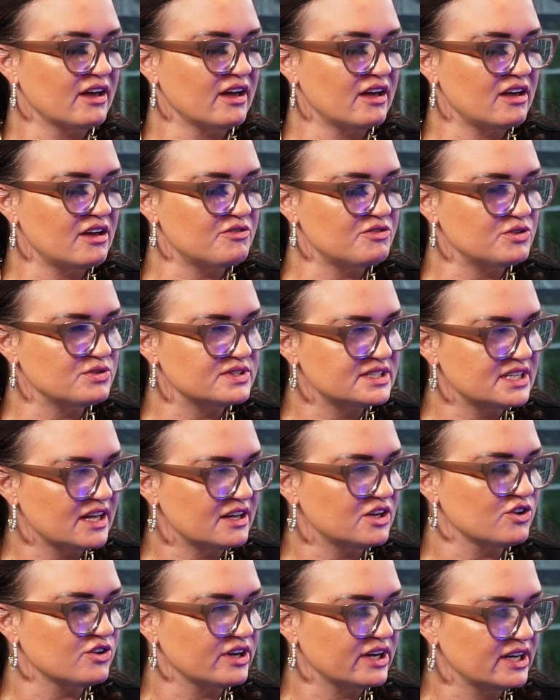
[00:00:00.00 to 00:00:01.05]
if you set
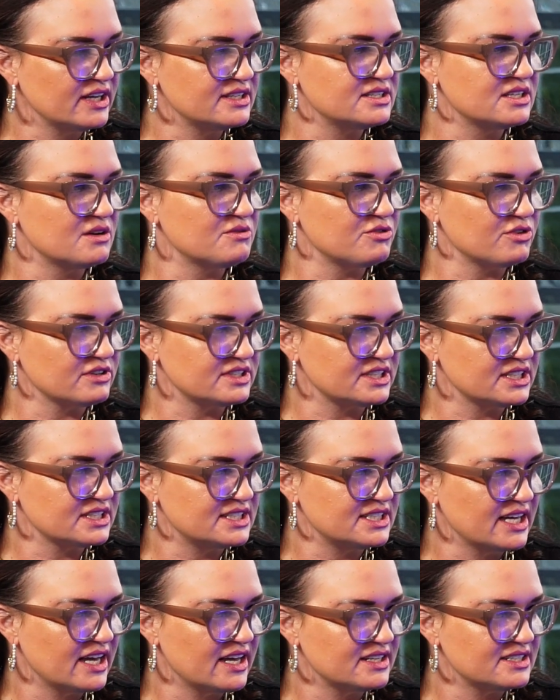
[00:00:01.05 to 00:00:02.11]
your kids up for
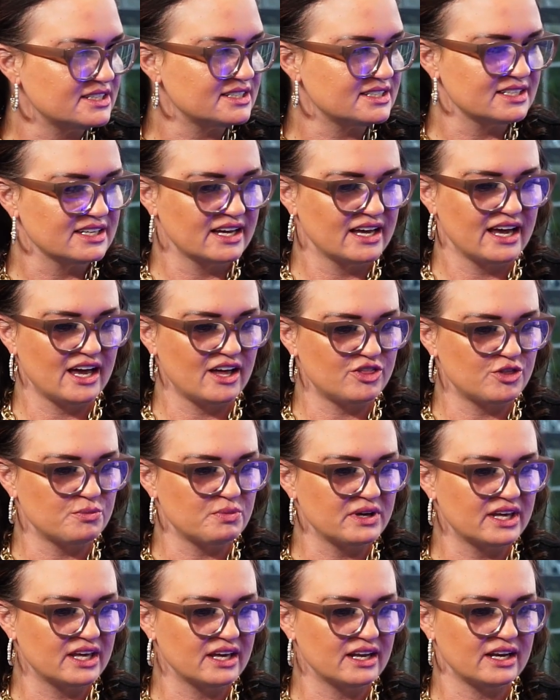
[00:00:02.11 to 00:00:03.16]
success at the
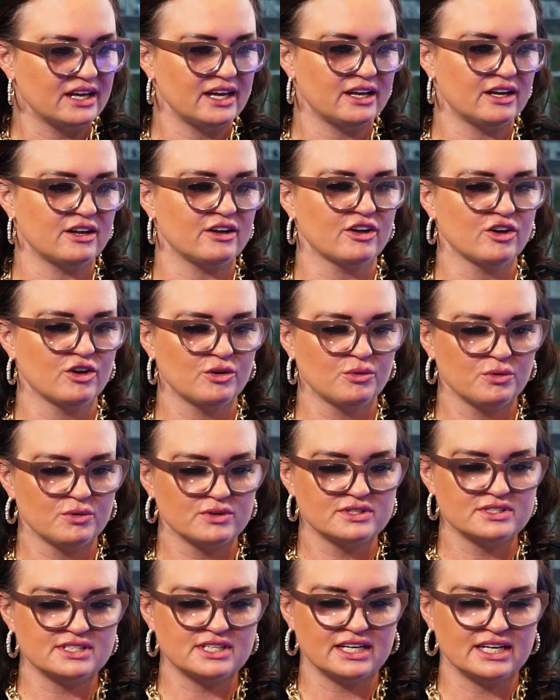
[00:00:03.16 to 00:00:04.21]
beginning,
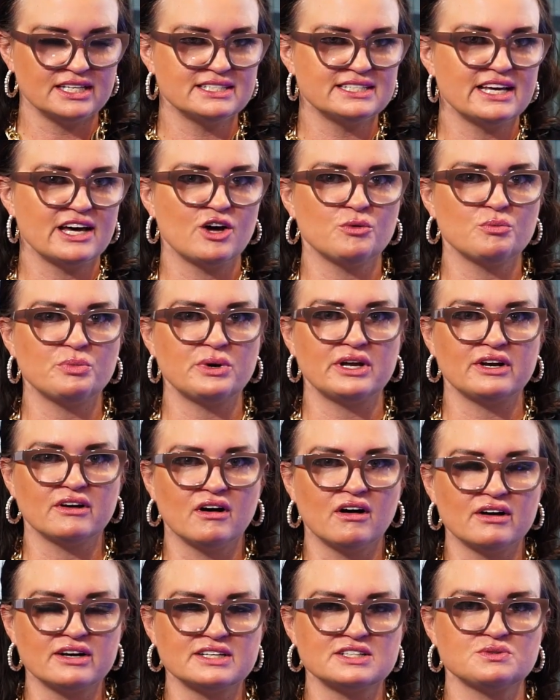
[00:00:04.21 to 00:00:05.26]
sitting down, being
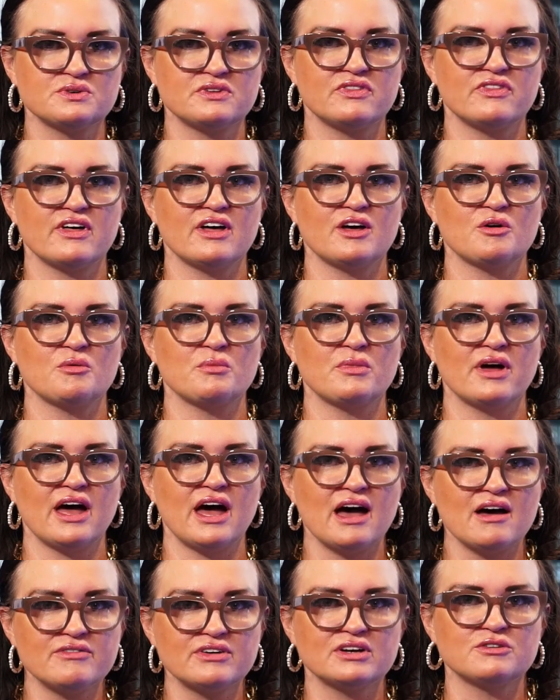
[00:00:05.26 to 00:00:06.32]
honest with them,
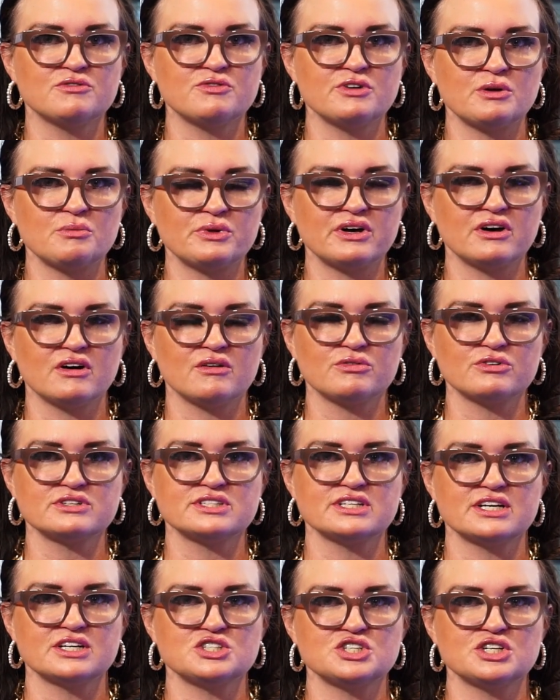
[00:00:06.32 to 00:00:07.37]
having a family
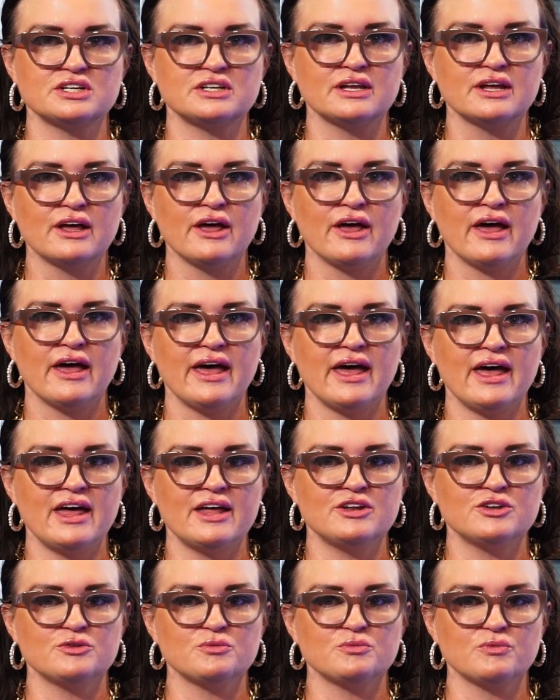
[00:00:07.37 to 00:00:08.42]
conversation,
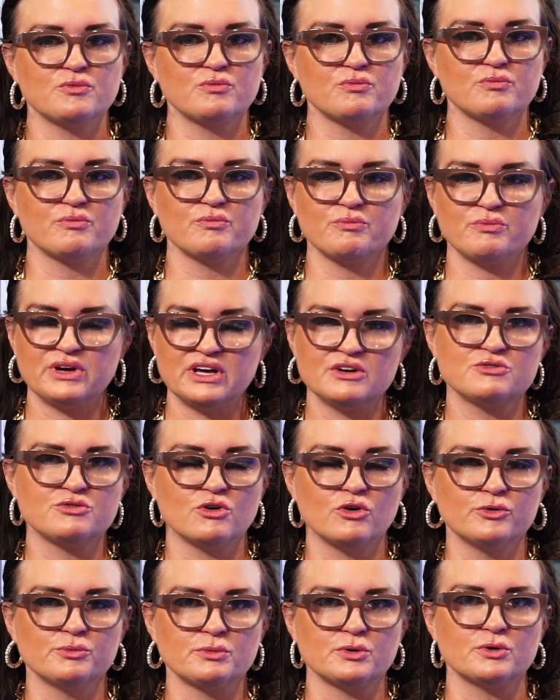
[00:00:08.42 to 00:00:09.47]
and being
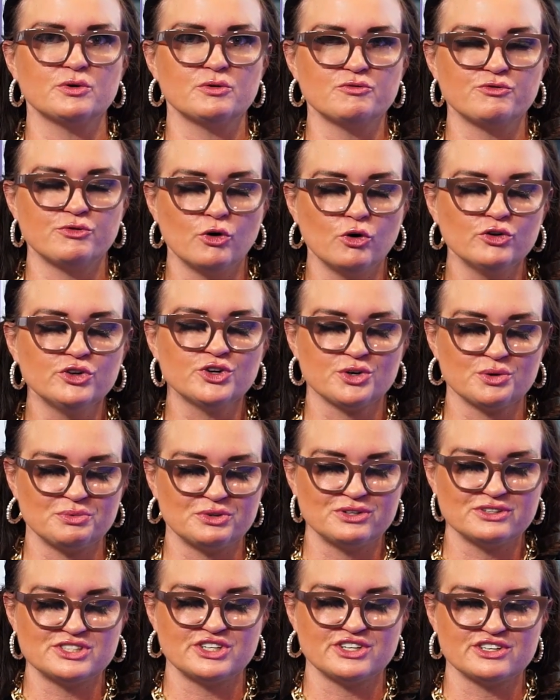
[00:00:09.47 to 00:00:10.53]

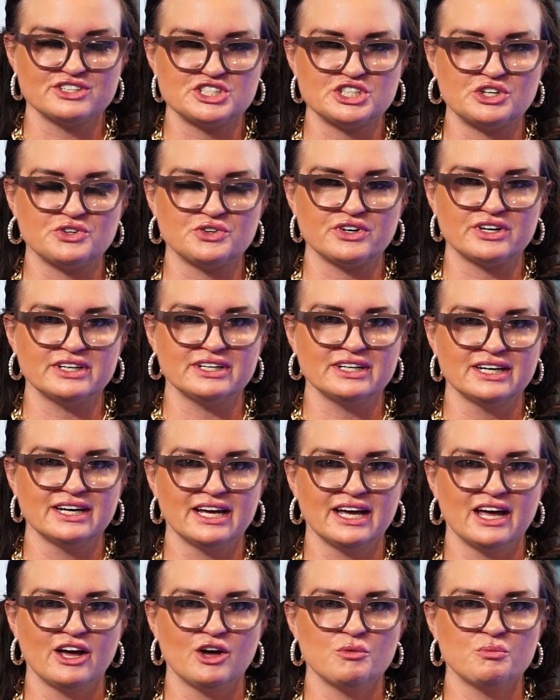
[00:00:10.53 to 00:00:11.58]
vulnerable to your children,
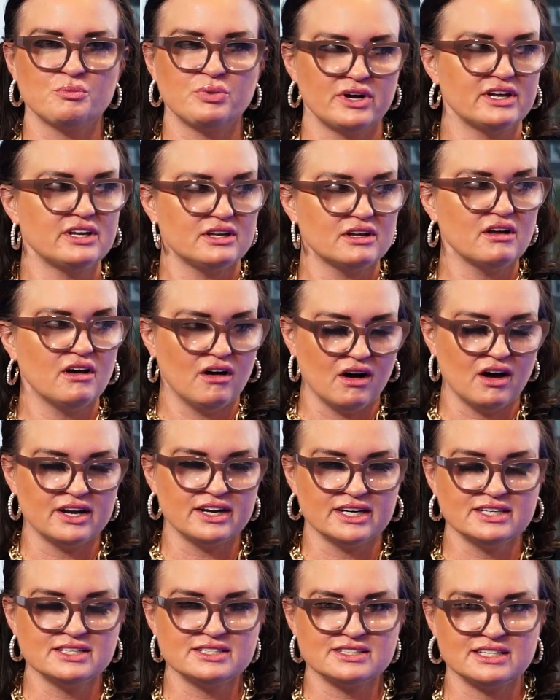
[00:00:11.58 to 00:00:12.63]
but
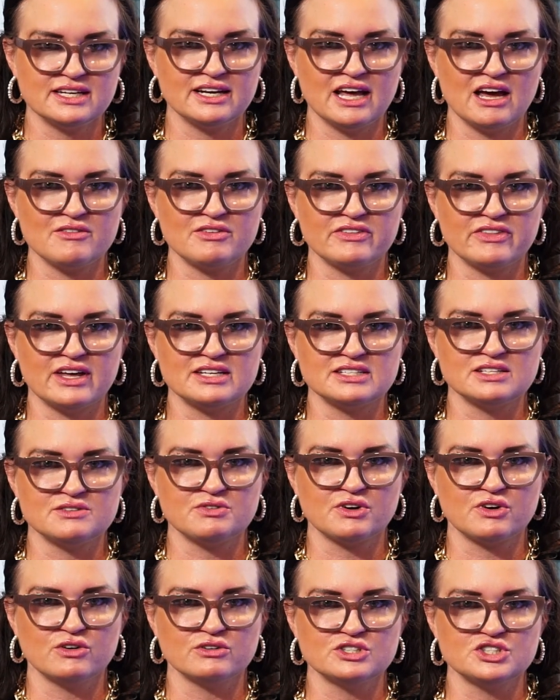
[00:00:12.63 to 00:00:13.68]
honest and having that
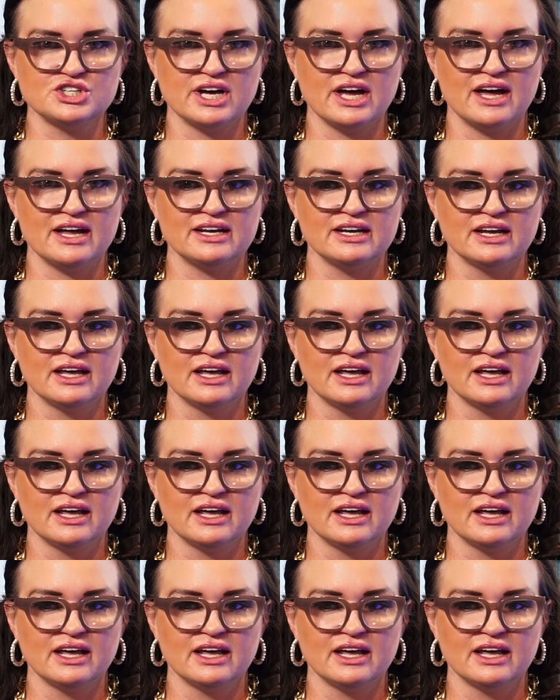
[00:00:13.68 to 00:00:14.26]
difficult chat,